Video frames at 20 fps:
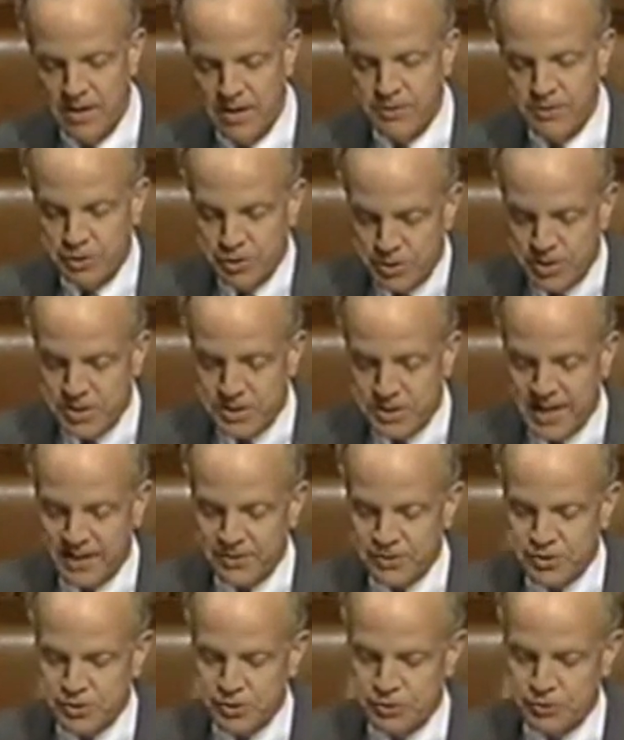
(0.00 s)
The
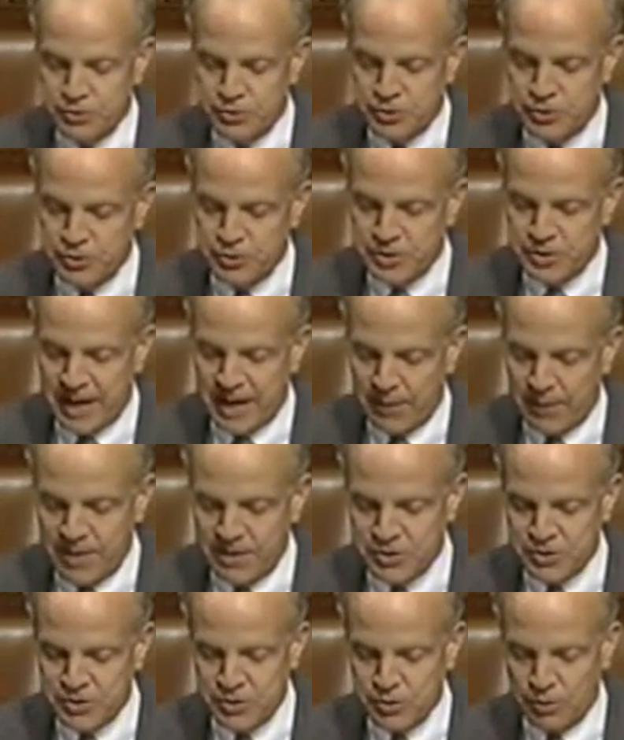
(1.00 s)
Uniontown students used
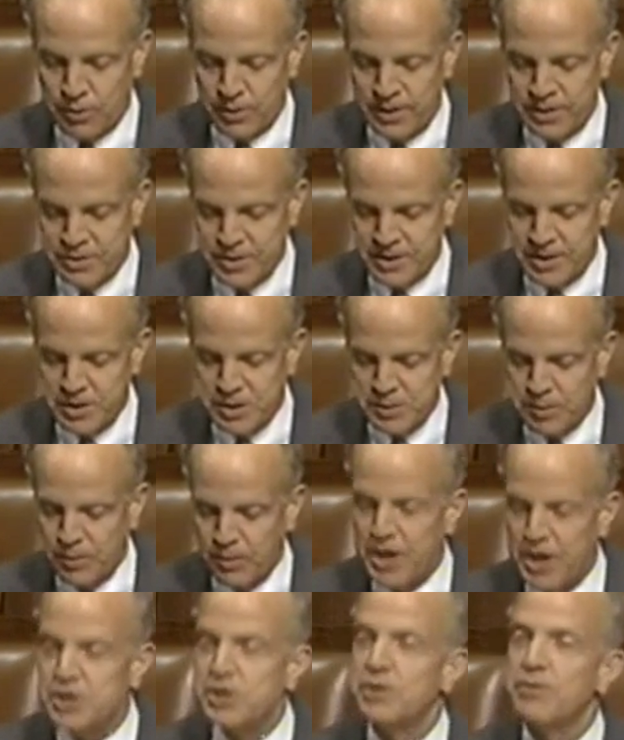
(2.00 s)
Irena's story as an
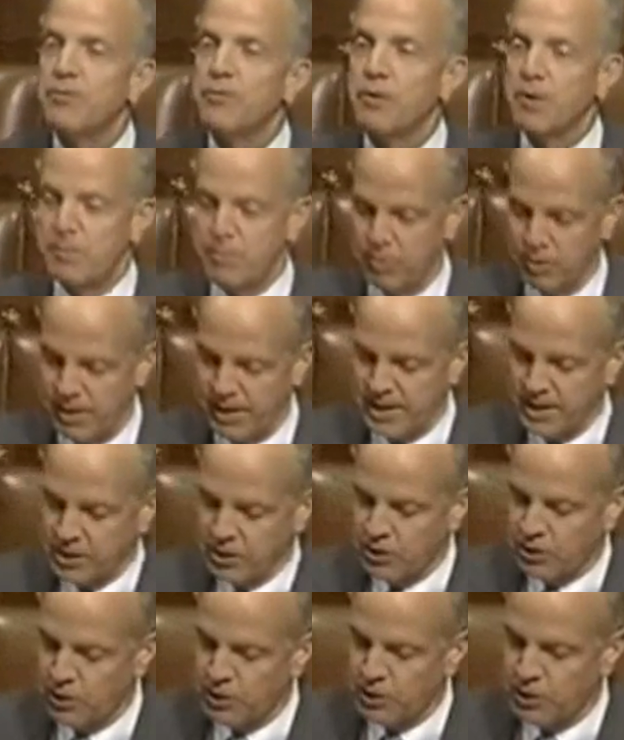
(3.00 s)
inspiration for a play
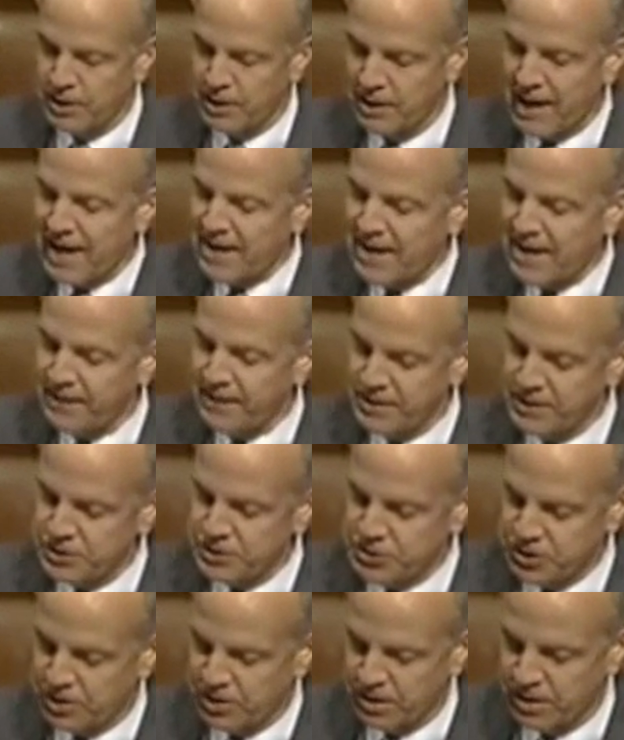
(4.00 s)
called Life in a
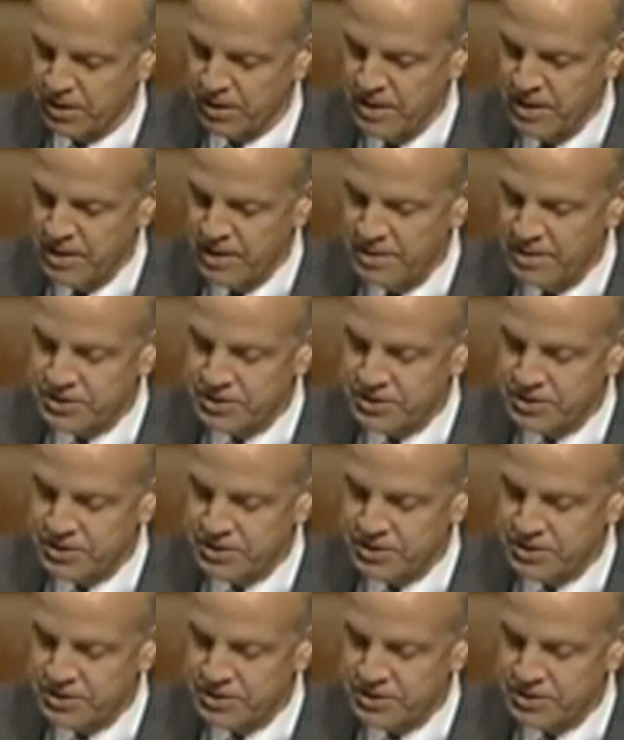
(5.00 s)
Jar